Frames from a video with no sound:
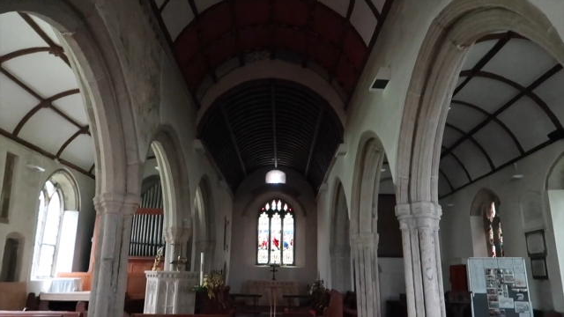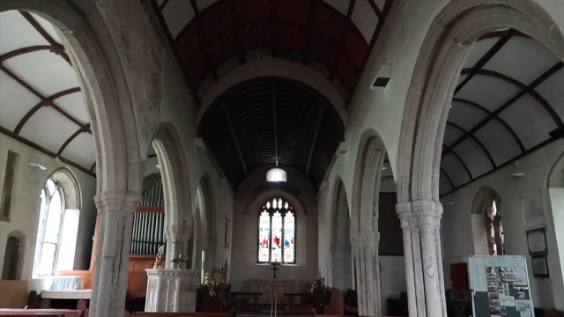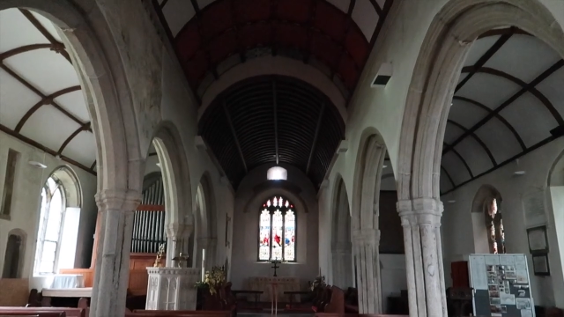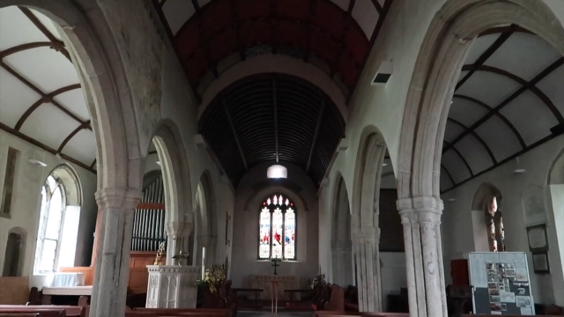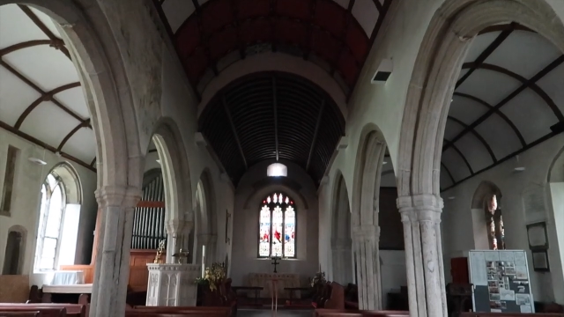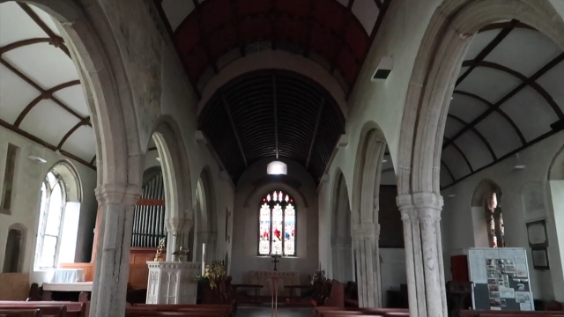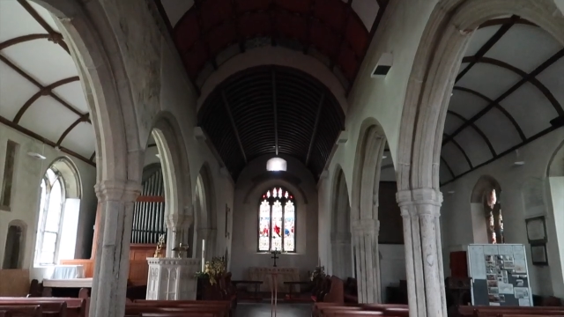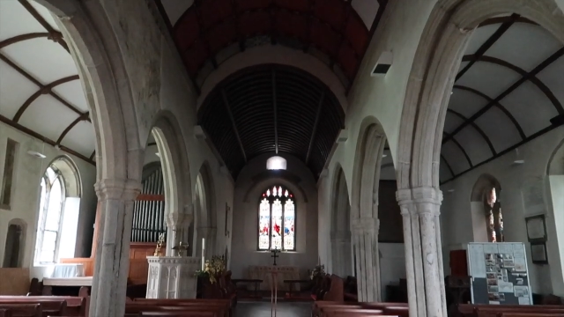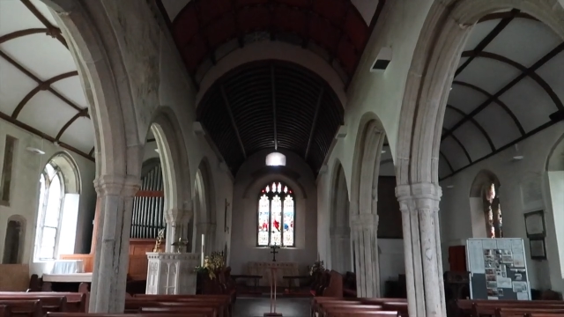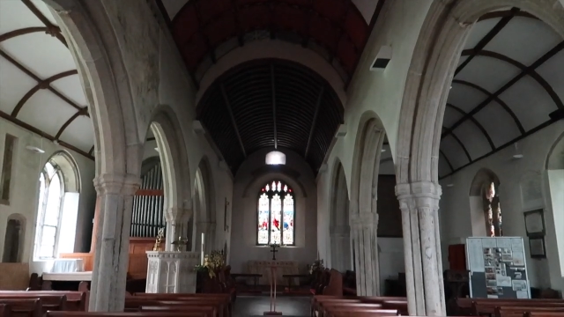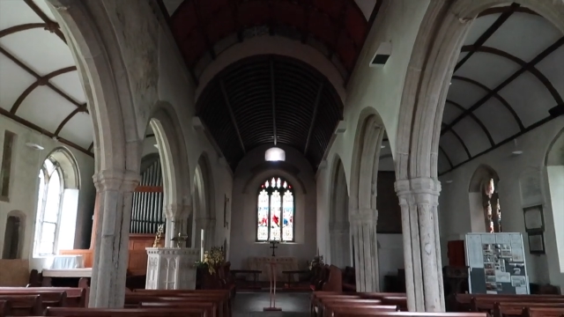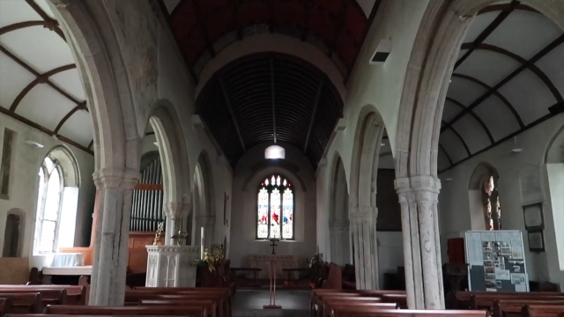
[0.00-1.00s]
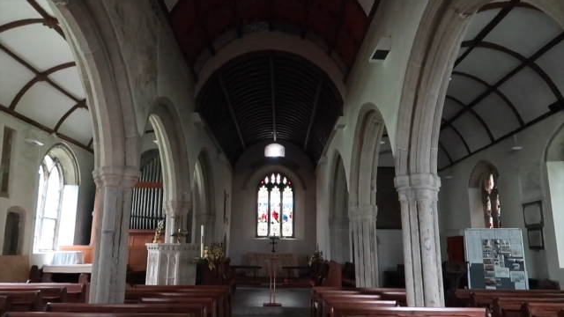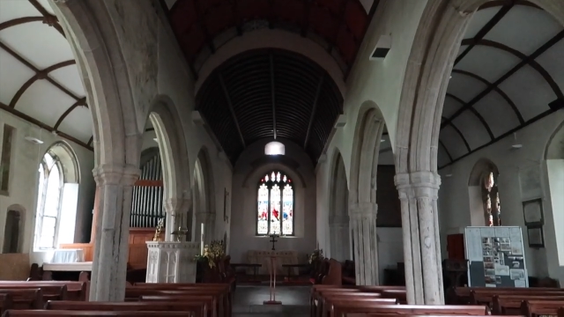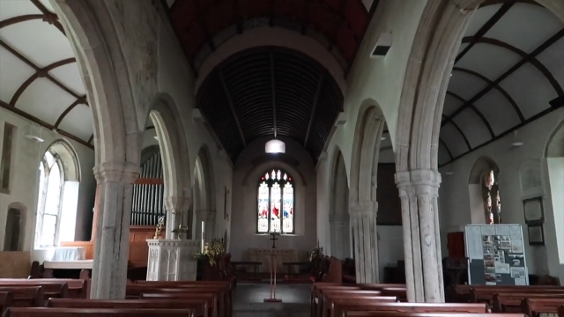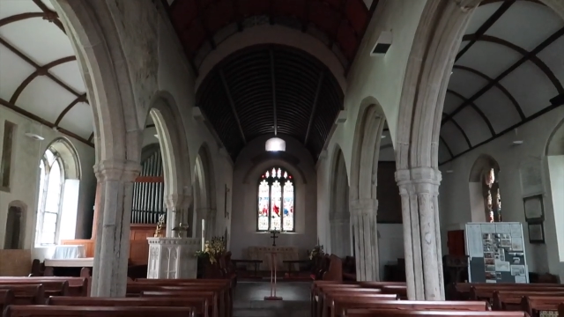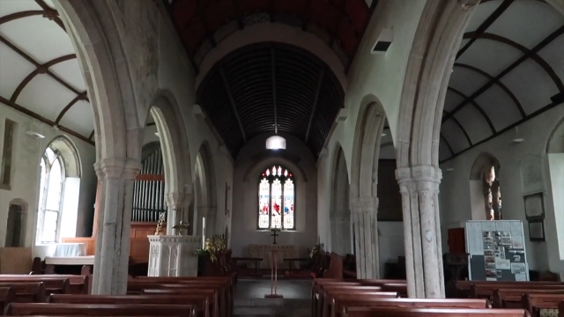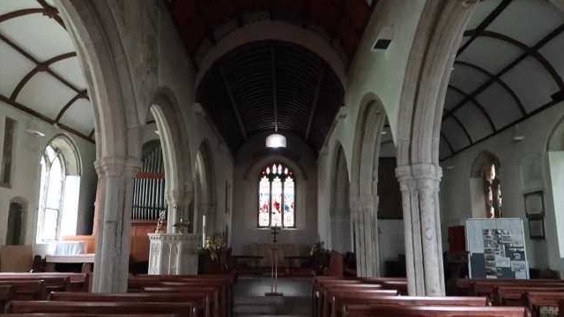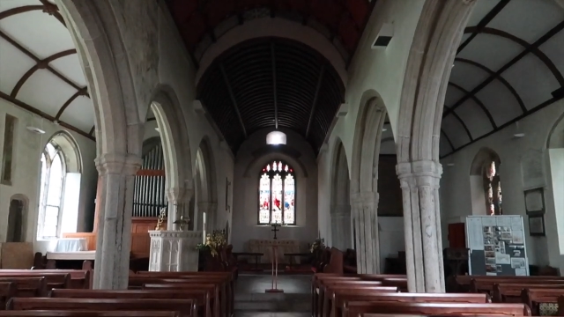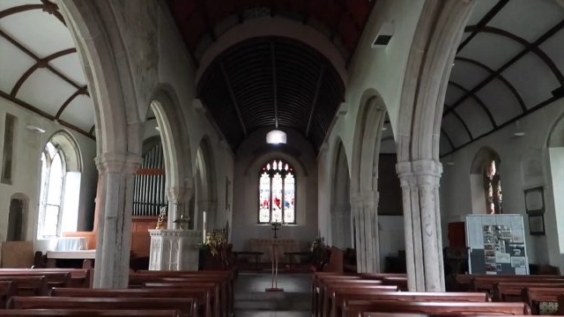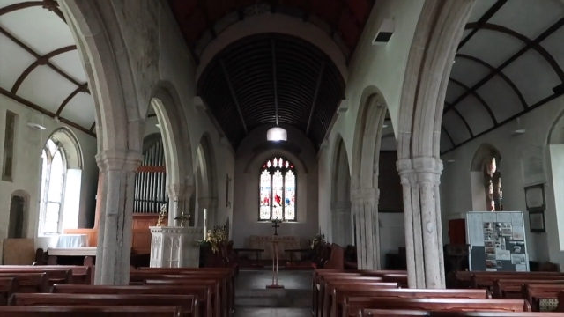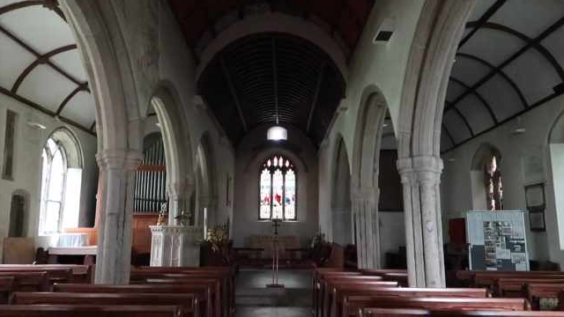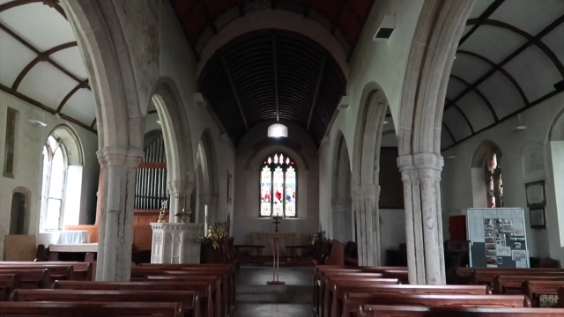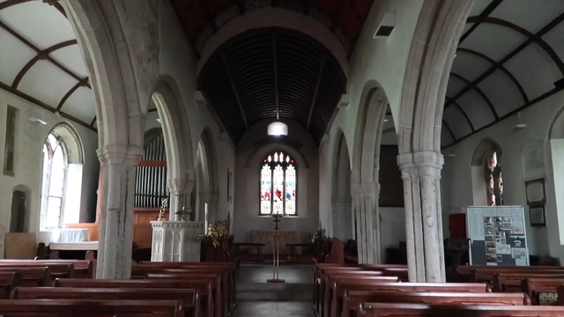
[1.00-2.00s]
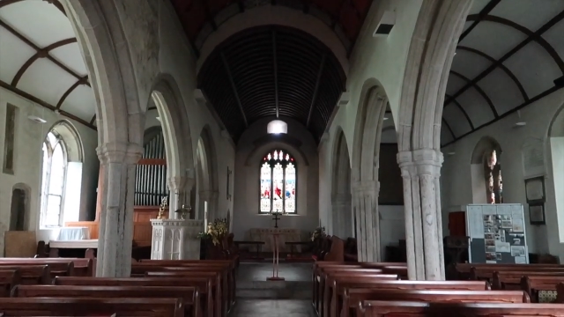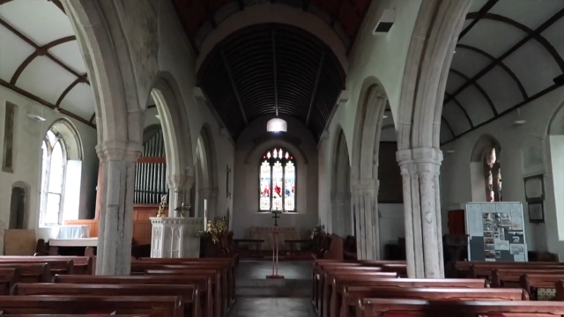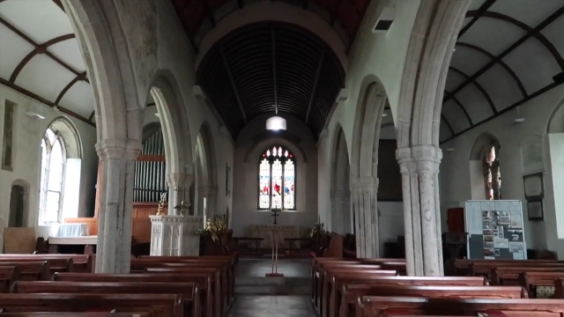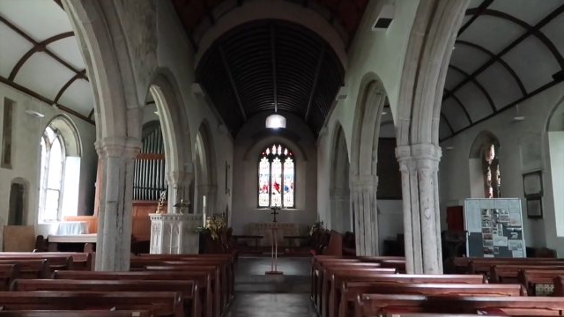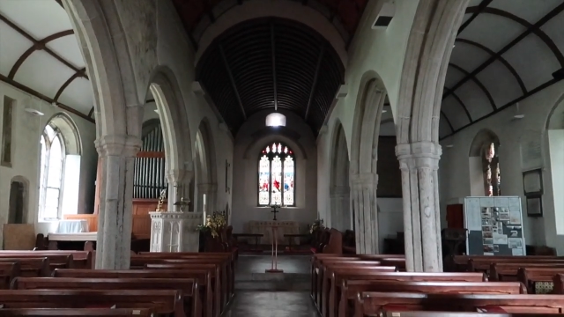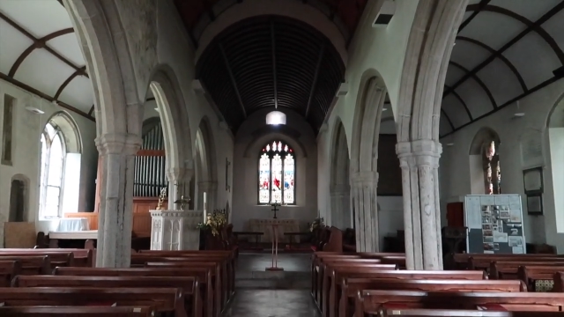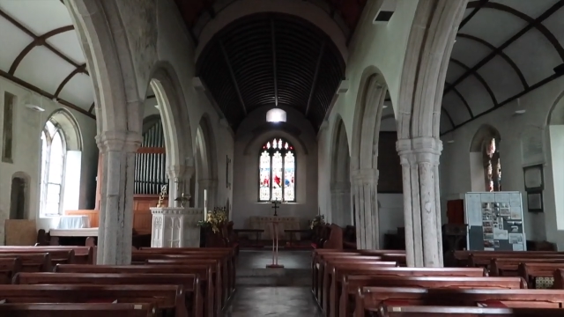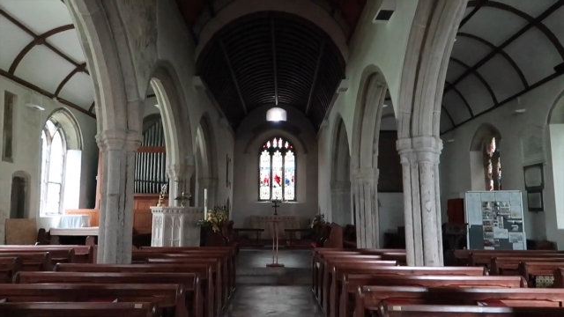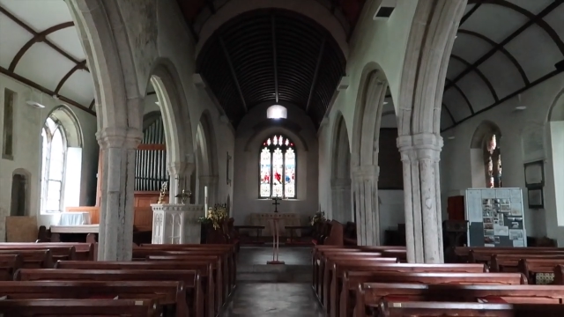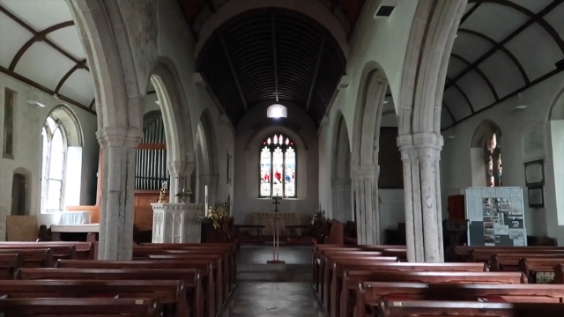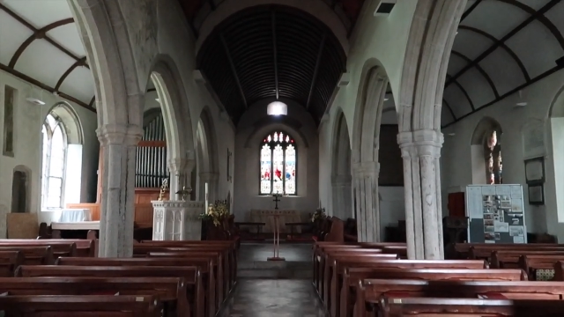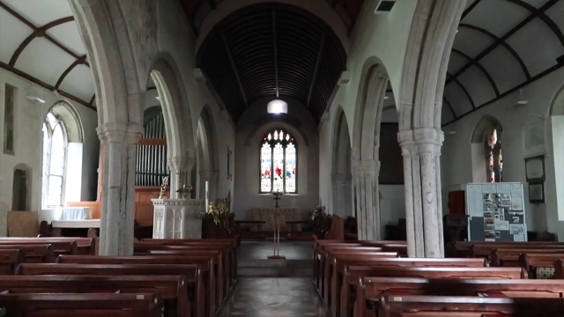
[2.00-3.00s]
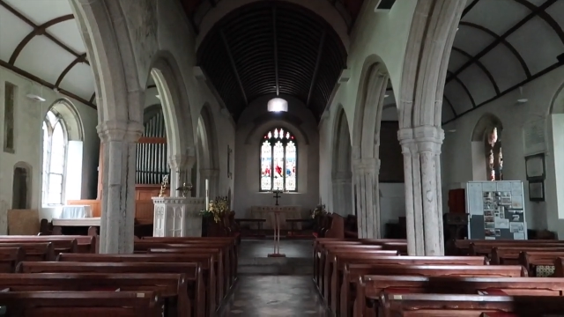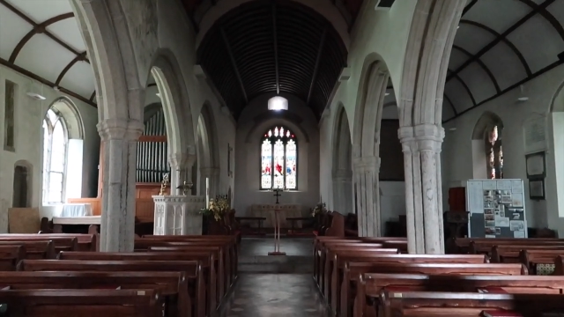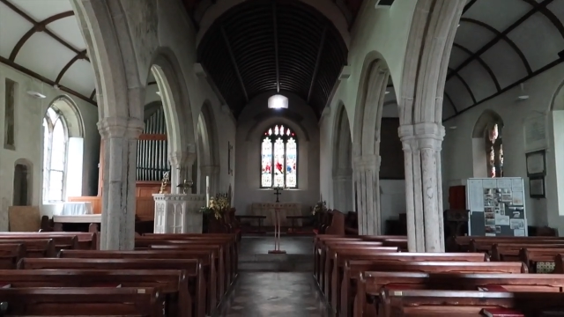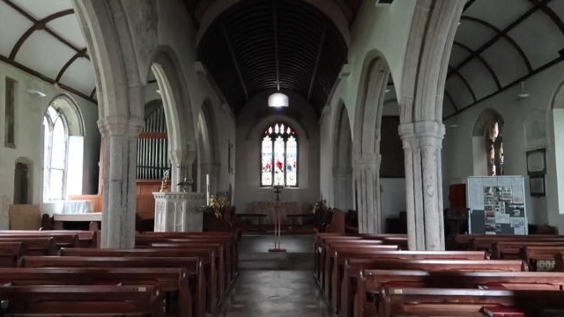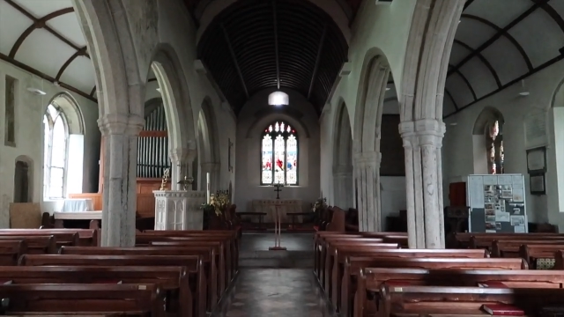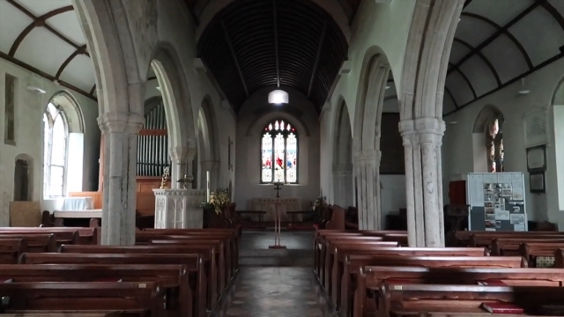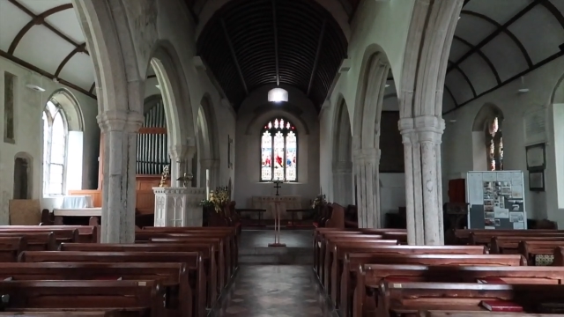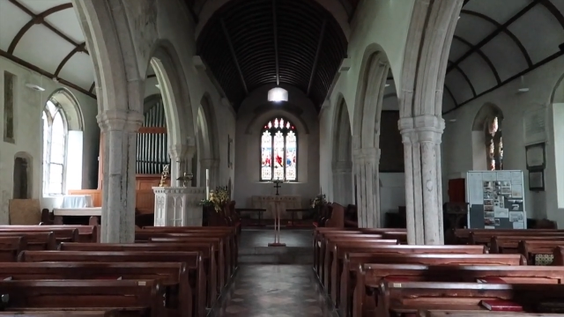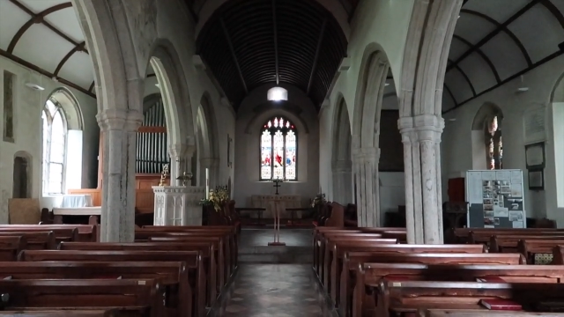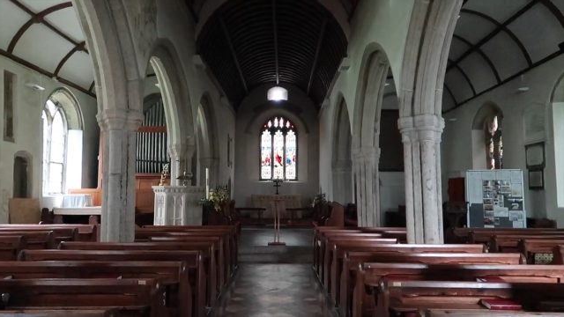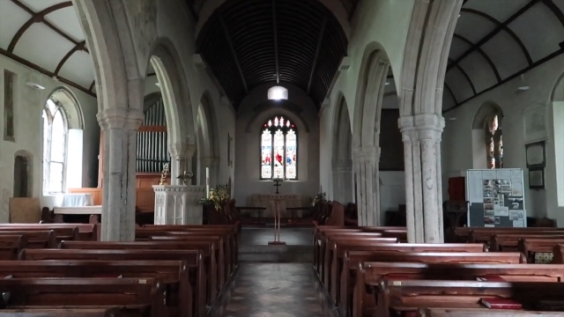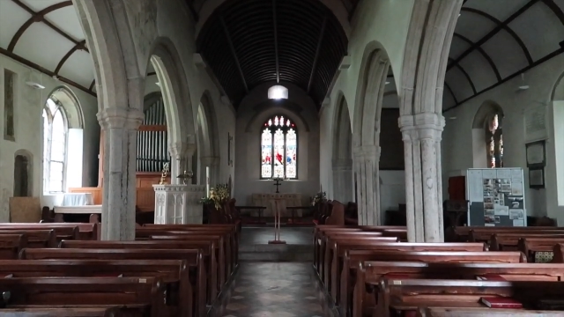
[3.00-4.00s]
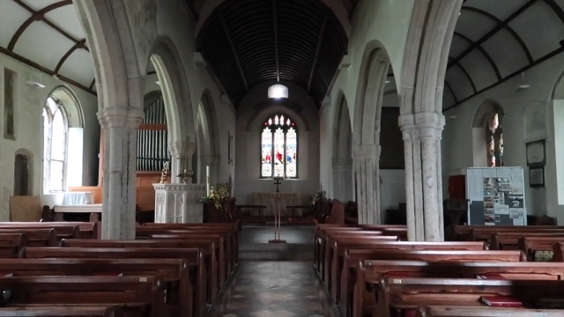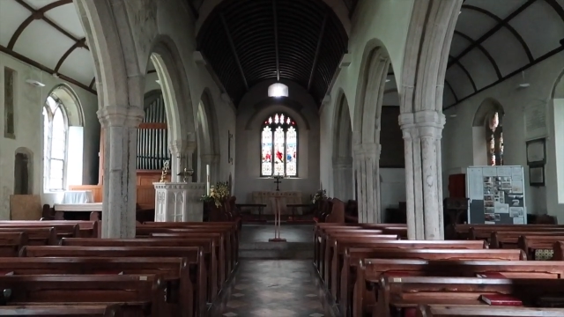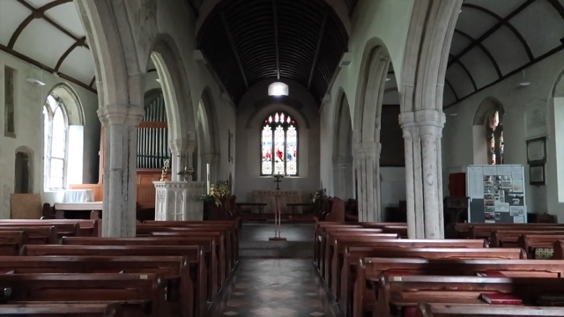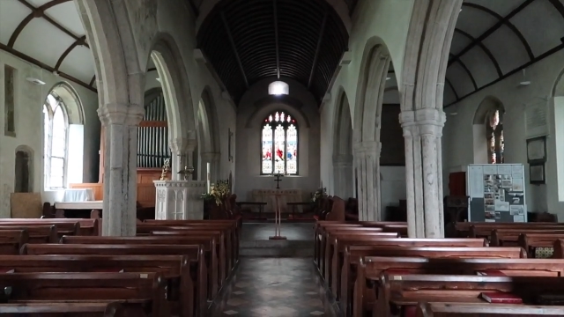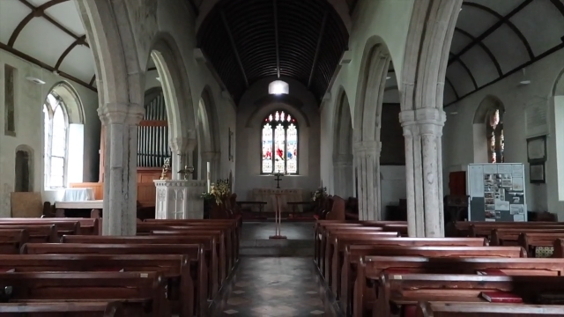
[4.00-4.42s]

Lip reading: (no speaker visible)